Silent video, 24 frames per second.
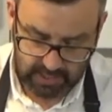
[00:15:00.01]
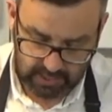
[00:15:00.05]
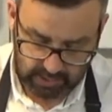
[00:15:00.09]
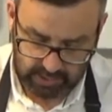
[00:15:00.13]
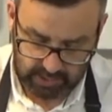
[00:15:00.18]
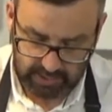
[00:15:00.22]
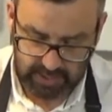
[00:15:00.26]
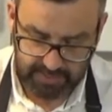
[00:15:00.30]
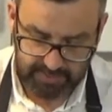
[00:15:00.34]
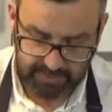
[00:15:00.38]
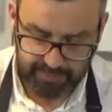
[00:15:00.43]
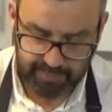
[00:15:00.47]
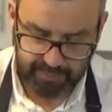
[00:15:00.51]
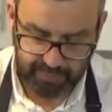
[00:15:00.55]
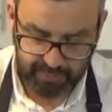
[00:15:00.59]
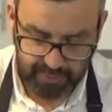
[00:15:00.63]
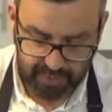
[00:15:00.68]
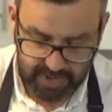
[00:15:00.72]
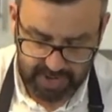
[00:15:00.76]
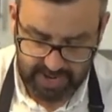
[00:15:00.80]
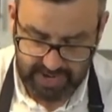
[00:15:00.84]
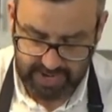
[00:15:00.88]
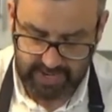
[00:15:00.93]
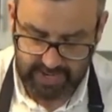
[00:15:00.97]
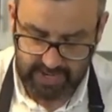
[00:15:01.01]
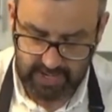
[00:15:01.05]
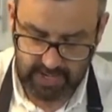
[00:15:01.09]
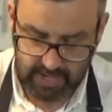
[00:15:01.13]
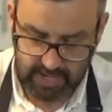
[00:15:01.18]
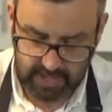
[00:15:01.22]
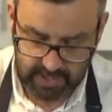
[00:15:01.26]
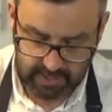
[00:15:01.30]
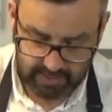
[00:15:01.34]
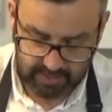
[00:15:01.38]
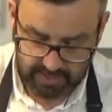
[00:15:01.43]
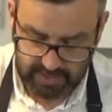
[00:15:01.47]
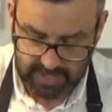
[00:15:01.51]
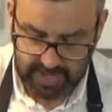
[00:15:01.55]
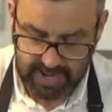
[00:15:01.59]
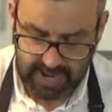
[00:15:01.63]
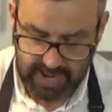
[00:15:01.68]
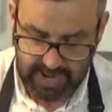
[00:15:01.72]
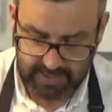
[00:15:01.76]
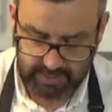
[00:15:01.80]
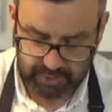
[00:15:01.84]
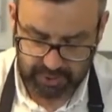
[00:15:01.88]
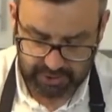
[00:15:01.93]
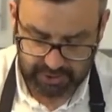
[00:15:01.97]
going to bring the
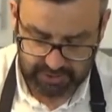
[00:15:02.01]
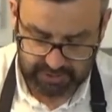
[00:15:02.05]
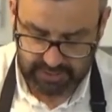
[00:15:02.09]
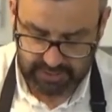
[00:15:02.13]
edges